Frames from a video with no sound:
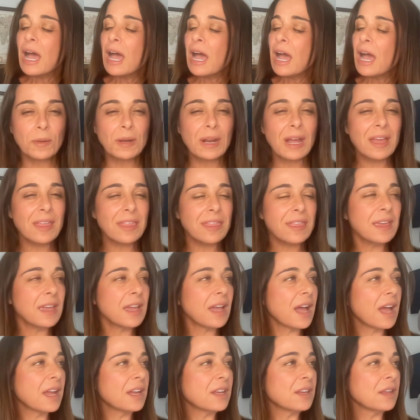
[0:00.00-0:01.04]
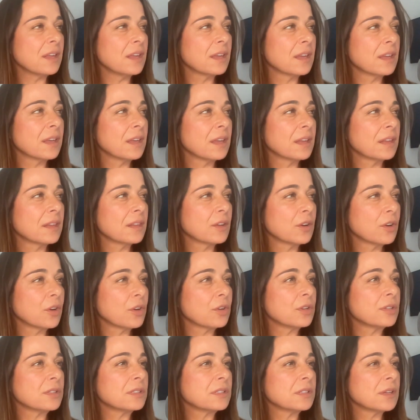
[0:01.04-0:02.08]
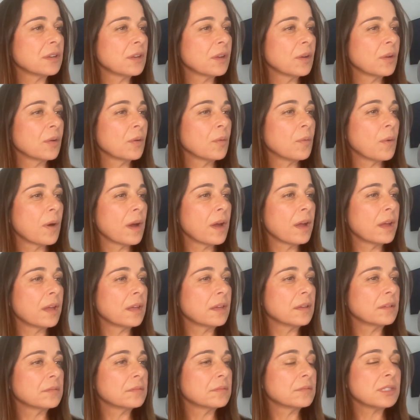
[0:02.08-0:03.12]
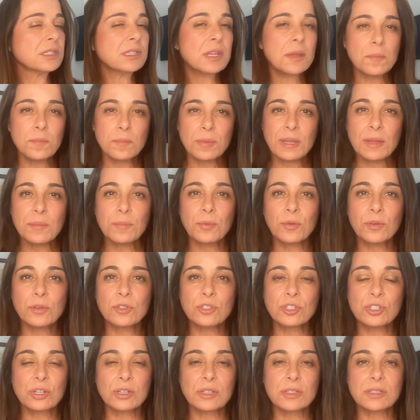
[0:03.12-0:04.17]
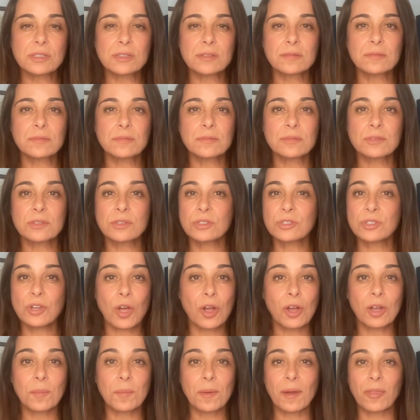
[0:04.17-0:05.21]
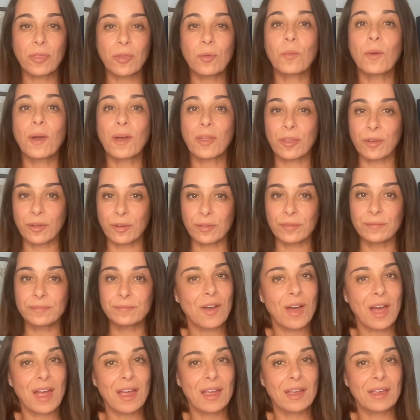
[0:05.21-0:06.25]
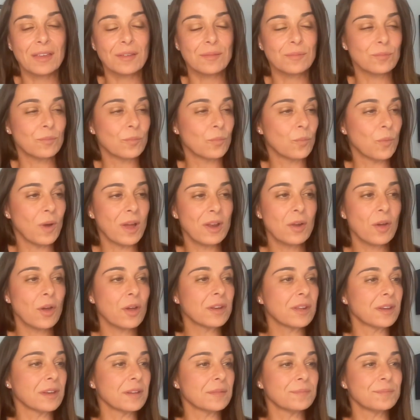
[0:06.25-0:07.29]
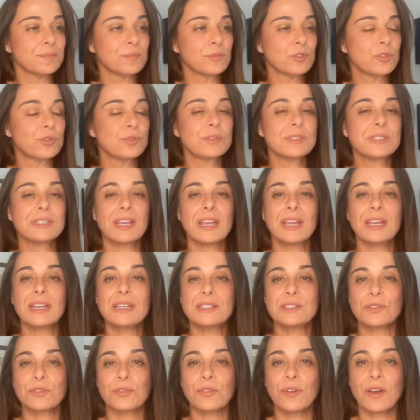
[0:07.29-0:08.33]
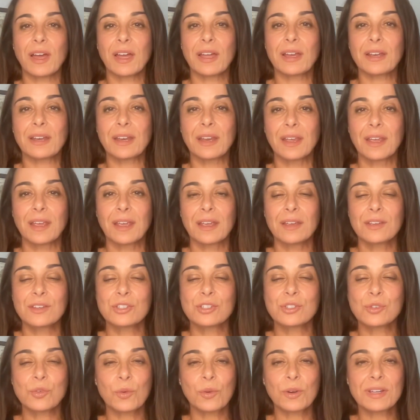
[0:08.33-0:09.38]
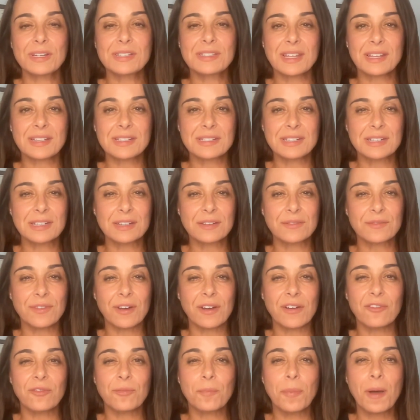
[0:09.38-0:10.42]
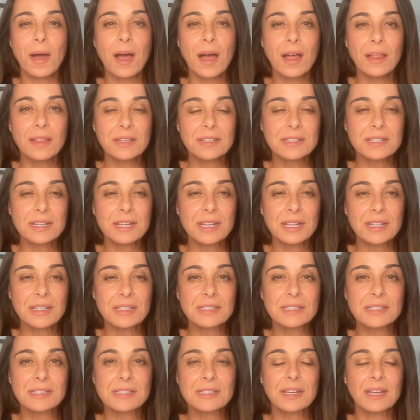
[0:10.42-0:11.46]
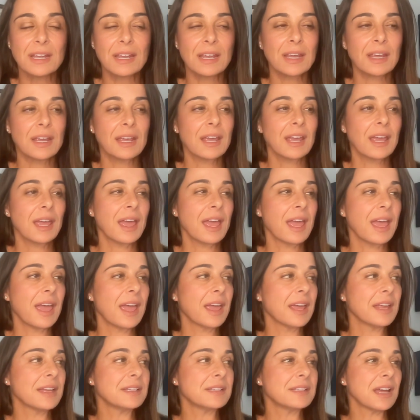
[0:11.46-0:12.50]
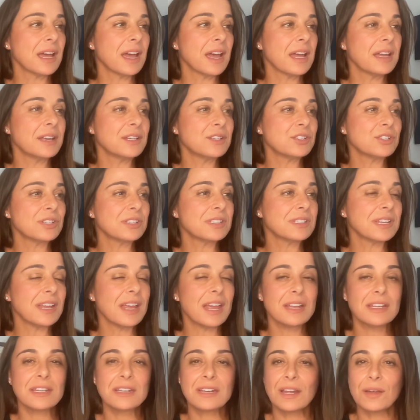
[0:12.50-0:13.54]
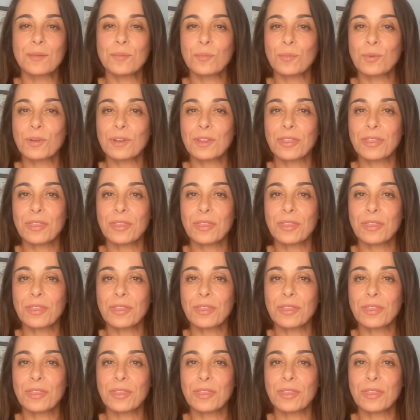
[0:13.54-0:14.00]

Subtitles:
I think I learned why some people just talk about the weather. I went on a crusade to find stories that didn't involve politics, and I just ended up with